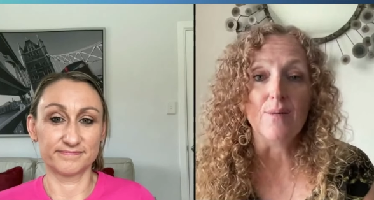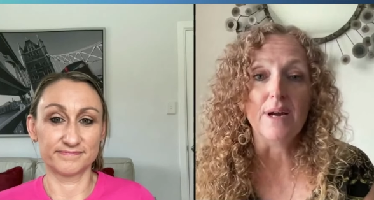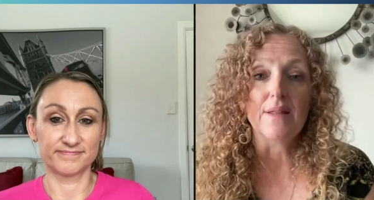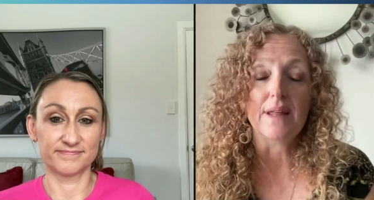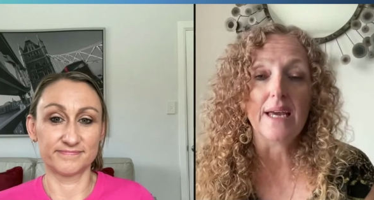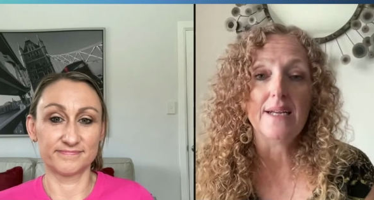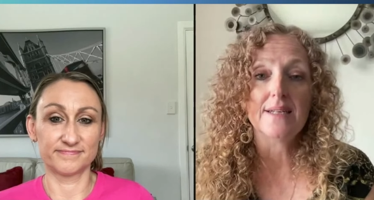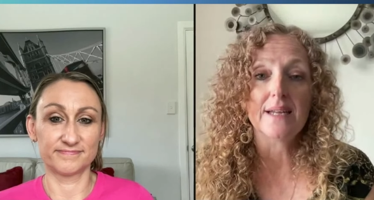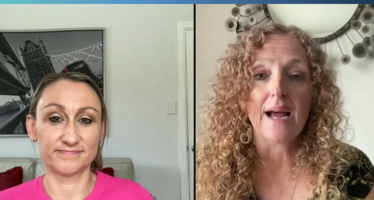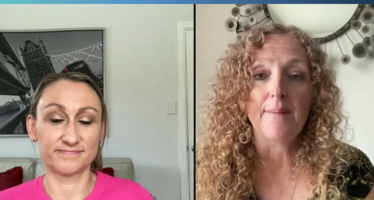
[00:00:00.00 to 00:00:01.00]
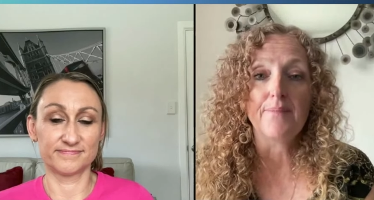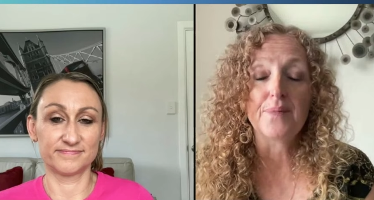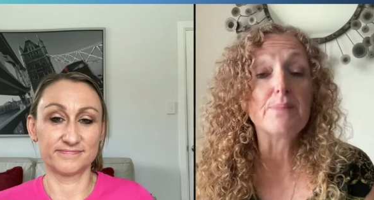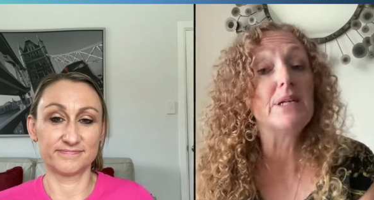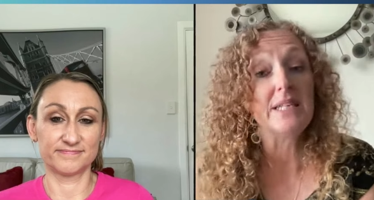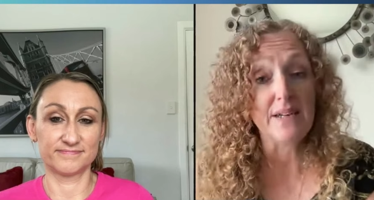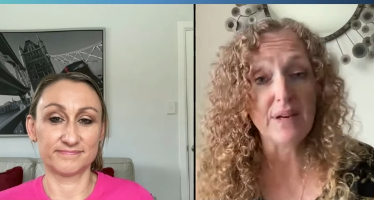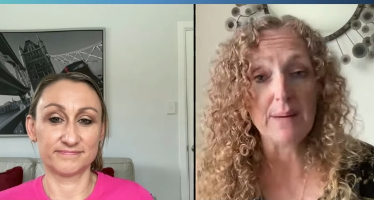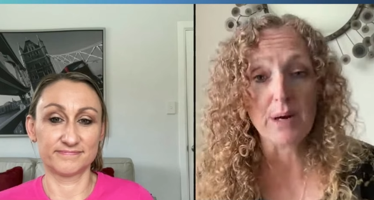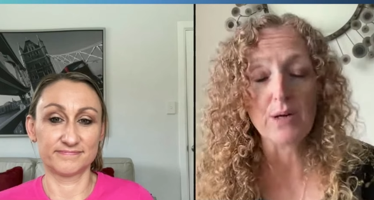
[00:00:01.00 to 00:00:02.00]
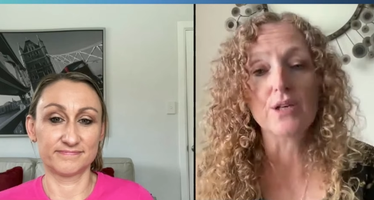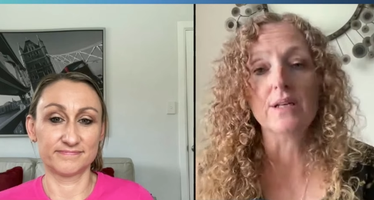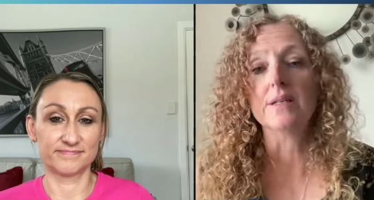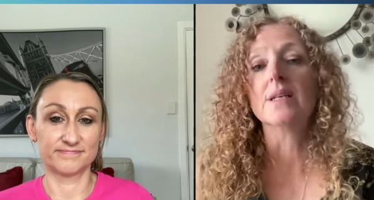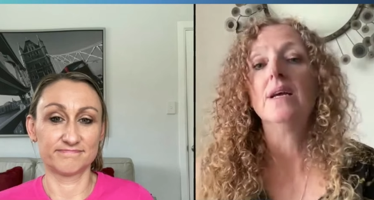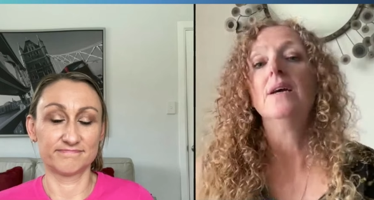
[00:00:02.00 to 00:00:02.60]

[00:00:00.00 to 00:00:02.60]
Speaker 1: with is um, perceiving emotions.